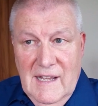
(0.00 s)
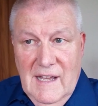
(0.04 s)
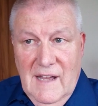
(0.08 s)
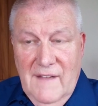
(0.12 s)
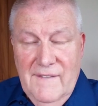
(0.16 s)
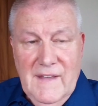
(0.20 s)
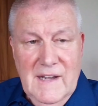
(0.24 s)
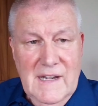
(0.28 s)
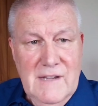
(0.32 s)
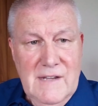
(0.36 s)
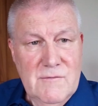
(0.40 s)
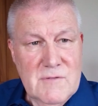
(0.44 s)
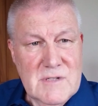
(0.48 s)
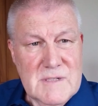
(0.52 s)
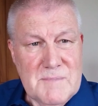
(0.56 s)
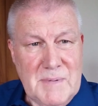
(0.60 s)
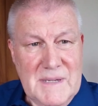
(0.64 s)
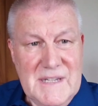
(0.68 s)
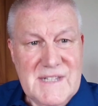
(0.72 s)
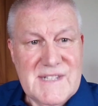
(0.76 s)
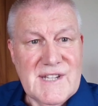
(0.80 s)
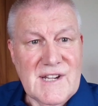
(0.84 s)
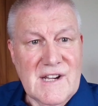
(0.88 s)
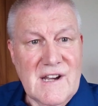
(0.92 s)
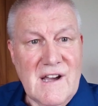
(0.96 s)
And then he was
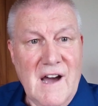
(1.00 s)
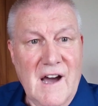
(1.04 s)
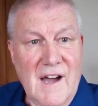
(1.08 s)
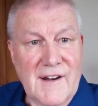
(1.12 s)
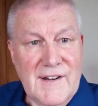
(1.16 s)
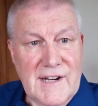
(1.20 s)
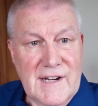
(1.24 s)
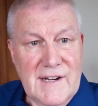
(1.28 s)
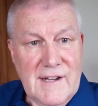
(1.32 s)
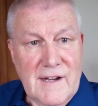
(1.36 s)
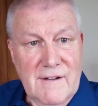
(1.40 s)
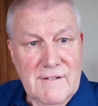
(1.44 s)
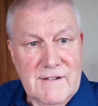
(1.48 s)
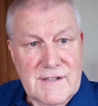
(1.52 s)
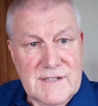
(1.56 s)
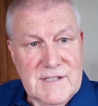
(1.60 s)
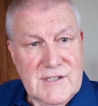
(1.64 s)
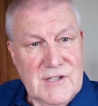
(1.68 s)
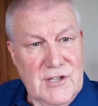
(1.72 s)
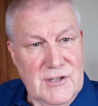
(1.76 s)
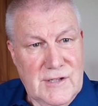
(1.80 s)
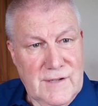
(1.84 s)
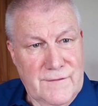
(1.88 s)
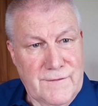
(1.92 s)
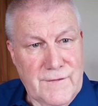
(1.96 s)
being seconded out
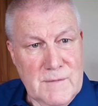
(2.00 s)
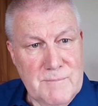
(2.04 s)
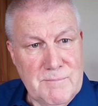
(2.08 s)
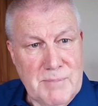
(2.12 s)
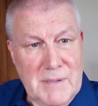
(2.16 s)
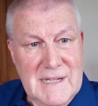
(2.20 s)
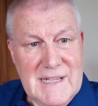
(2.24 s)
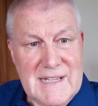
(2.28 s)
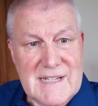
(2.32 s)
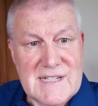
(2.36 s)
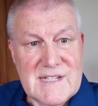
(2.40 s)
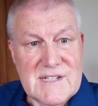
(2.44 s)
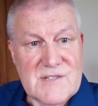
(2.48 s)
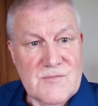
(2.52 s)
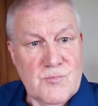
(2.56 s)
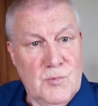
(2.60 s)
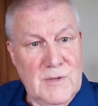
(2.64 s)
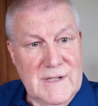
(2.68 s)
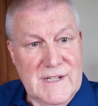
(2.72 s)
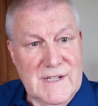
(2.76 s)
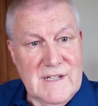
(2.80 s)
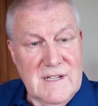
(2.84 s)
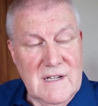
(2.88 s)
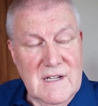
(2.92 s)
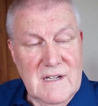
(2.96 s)
to different places
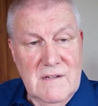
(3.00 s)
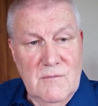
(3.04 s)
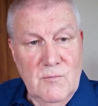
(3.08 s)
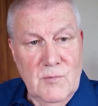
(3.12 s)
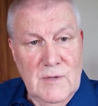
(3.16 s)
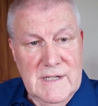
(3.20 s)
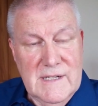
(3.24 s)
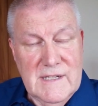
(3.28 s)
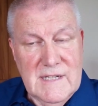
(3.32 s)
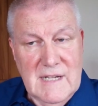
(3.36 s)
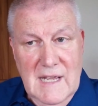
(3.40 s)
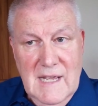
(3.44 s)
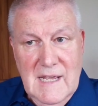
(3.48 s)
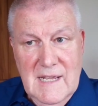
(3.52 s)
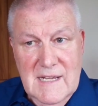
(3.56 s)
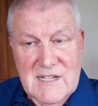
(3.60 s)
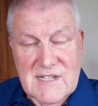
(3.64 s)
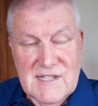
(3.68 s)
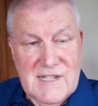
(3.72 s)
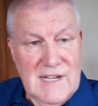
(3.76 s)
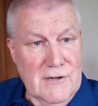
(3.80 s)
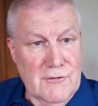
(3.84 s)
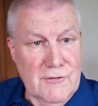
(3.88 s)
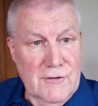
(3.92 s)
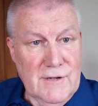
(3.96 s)
with a
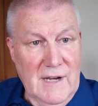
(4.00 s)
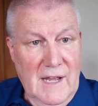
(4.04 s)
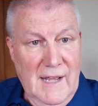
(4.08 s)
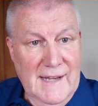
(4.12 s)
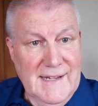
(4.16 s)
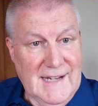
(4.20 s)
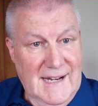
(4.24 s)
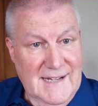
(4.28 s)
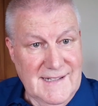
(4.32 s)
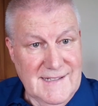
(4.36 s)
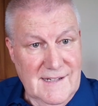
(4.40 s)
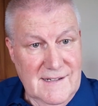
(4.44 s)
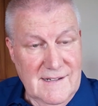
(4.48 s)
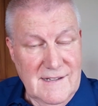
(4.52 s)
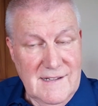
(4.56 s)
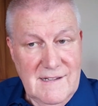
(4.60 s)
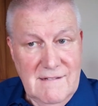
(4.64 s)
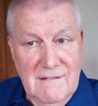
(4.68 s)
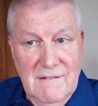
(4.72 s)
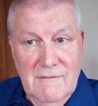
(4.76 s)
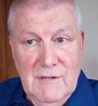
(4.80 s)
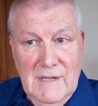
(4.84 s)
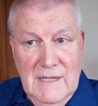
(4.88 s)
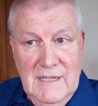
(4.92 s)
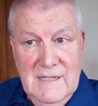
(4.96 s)
secret
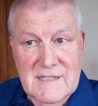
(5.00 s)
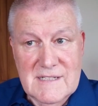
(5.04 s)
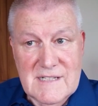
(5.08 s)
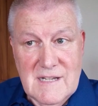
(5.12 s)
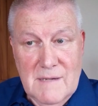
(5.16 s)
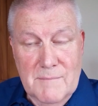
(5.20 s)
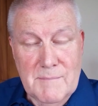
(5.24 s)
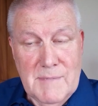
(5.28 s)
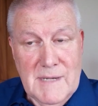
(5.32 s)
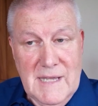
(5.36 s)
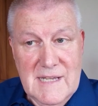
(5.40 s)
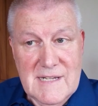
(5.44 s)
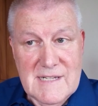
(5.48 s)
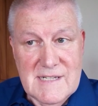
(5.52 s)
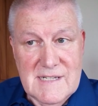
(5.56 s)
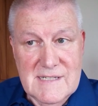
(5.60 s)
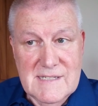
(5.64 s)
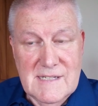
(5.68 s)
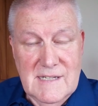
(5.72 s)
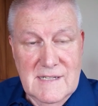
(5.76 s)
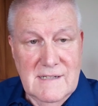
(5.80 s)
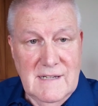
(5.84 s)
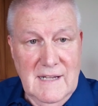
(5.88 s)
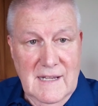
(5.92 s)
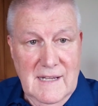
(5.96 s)
identity, in some cases
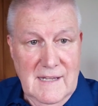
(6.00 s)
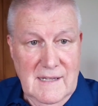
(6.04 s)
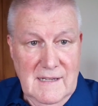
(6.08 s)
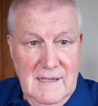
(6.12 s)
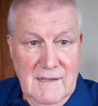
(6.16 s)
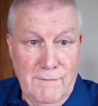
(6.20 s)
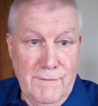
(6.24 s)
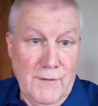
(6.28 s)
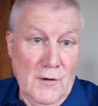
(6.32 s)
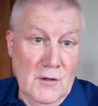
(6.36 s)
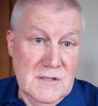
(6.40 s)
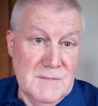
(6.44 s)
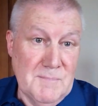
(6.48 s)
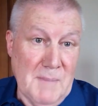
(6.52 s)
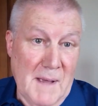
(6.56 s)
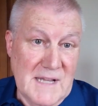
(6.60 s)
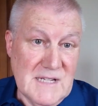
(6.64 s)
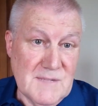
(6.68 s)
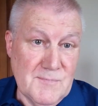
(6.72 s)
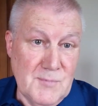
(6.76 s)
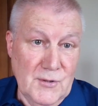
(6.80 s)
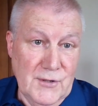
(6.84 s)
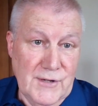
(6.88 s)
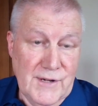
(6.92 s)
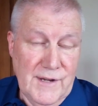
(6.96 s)
a false
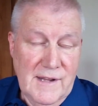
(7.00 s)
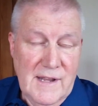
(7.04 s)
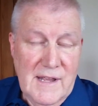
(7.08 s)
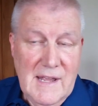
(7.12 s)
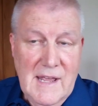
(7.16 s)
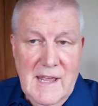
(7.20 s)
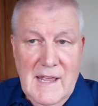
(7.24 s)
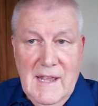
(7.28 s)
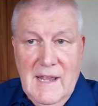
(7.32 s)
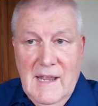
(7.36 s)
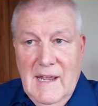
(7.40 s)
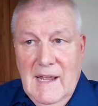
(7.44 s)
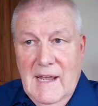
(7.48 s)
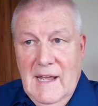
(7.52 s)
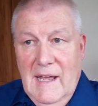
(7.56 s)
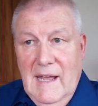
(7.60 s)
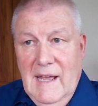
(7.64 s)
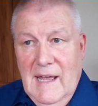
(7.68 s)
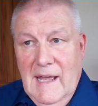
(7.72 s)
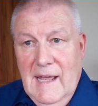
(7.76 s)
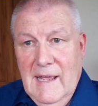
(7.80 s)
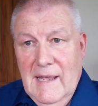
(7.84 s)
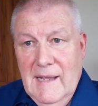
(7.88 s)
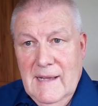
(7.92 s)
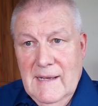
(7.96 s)
passport.
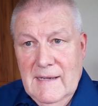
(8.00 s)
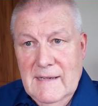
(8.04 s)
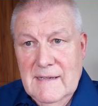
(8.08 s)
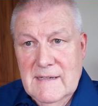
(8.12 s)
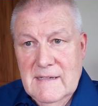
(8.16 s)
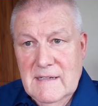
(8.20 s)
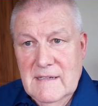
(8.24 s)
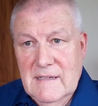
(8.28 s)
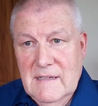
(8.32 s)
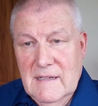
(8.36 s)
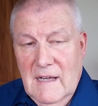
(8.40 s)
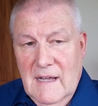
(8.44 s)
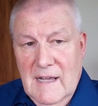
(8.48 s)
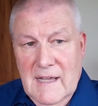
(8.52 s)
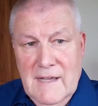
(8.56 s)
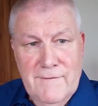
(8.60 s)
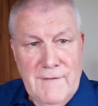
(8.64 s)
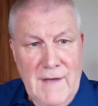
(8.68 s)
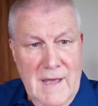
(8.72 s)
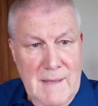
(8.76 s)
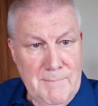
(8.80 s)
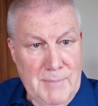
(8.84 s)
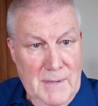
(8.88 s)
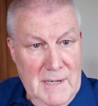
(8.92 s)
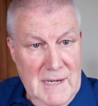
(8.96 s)
And I have
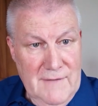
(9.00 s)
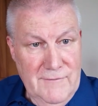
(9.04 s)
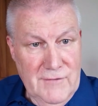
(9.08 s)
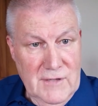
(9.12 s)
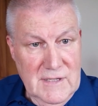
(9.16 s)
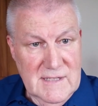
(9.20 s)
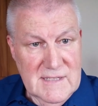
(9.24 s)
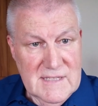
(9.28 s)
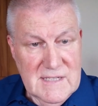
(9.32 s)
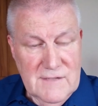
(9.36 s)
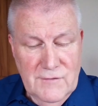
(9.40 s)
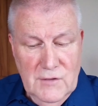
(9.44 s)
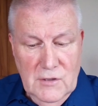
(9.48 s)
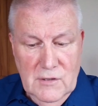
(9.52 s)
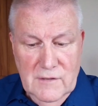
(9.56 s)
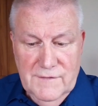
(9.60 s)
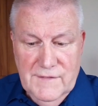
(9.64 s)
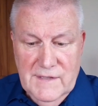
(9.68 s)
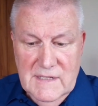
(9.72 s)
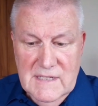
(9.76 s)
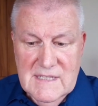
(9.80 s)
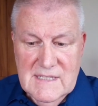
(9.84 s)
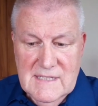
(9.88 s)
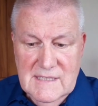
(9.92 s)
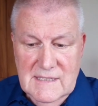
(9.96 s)
ample evidence of all of
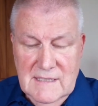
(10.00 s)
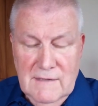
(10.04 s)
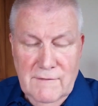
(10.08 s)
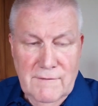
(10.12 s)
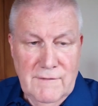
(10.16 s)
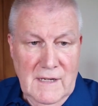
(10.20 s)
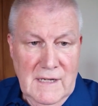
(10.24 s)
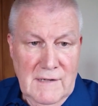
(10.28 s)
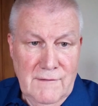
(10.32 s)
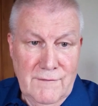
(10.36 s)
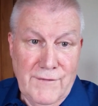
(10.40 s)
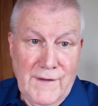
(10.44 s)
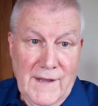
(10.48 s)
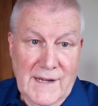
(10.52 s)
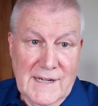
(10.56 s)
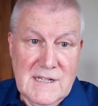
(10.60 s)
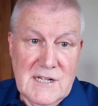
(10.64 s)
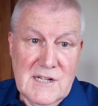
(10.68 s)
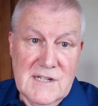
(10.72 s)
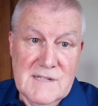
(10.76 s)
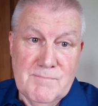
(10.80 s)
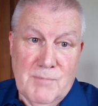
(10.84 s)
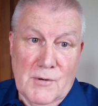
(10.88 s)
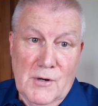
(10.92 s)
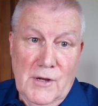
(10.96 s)
this. In fact,
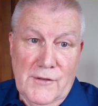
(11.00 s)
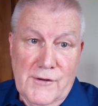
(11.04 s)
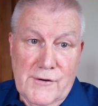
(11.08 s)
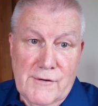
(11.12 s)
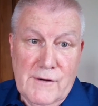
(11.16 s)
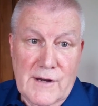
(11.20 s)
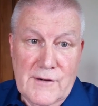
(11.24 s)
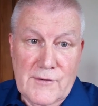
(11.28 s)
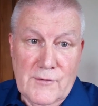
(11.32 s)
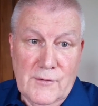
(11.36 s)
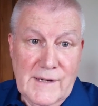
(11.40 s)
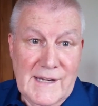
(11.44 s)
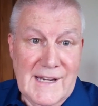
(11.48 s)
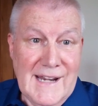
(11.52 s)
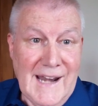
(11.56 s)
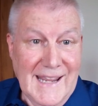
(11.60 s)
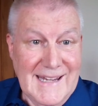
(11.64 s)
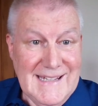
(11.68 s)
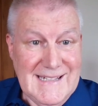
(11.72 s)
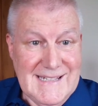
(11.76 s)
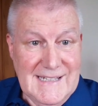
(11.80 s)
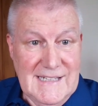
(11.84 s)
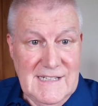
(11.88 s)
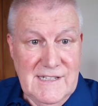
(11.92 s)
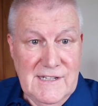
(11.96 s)
his brother, at only
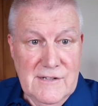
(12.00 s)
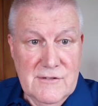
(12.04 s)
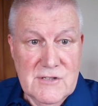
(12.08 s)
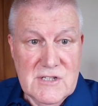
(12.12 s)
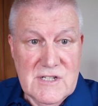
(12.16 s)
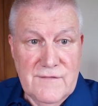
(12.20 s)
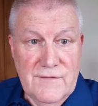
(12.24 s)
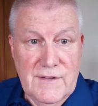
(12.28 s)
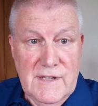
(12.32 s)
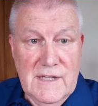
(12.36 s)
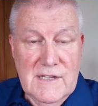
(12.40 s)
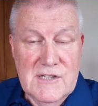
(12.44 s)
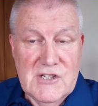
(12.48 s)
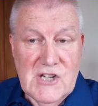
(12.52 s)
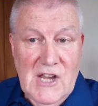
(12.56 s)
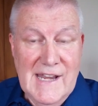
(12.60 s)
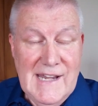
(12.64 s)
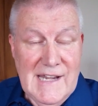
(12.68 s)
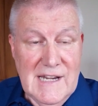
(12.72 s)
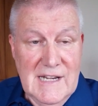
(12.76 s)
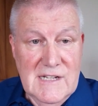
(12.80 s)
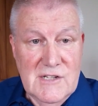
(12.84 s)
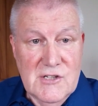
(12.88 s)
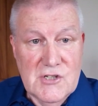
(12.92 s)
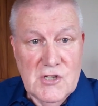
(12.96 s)
19 years of age,
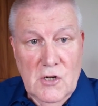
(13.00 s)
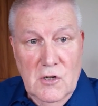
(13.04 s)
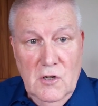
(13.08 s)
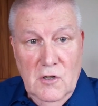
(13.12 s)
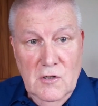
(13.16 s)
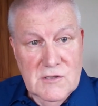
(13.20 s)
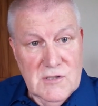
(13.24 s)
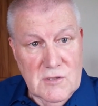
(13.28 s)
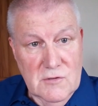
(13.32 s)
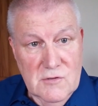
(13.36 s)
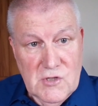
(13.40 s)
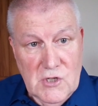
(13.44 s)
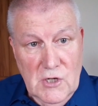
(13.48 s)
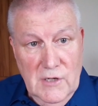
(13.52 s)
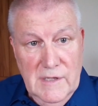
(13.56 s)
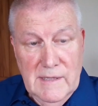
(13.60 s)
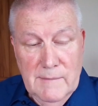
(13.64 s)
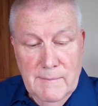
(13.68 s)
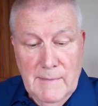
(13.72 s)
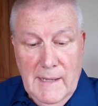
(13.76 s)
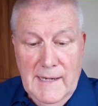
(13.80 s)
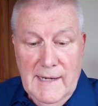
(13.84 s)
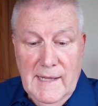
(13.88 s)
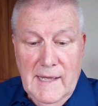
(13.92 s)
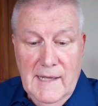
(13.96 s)
Ed Lynch, also joined the
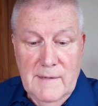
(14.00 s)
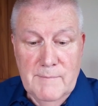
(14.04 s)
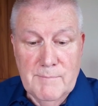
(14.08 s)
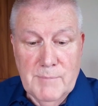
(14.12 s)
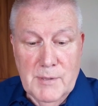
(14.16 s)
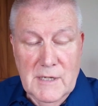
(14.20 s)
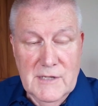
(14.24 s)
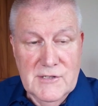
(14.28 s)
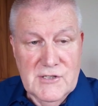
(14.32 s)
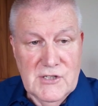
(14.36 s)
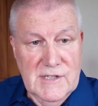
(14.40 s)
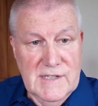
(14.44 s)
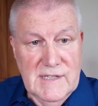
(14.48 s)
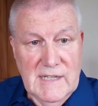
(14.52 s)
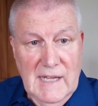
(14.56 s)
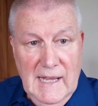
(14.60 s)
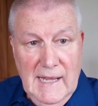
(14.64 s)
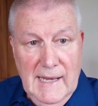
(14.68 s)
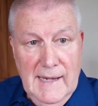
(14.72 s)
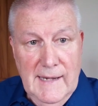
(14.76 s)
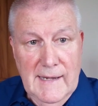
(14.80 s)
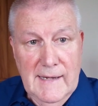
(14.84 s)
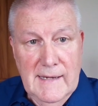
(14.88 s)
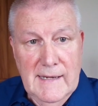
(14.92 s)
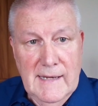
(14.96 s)
Manhattan Project
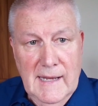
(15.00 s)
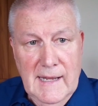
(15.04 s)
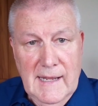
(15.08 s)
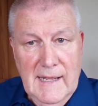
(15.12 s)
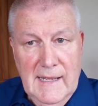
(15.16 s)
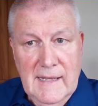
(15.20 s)
and